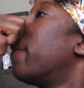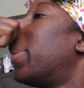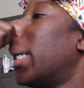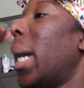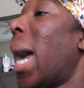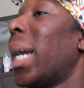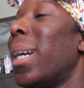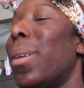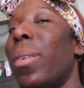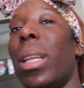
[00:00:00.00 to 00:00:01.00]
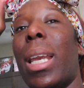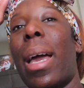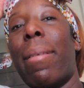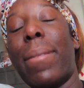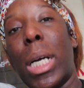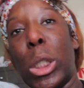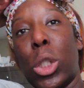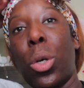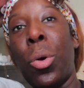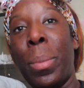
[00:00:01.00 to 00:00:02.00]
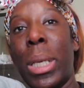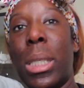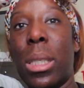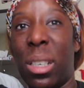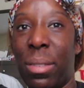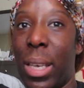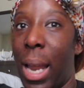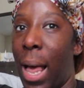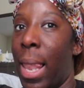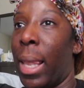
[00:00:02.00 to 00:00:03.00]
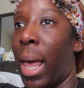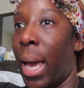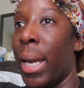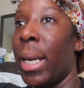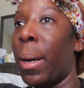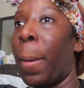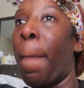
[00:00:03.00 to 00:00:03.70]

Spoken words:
but I couldn't really like find too many stuff that I like.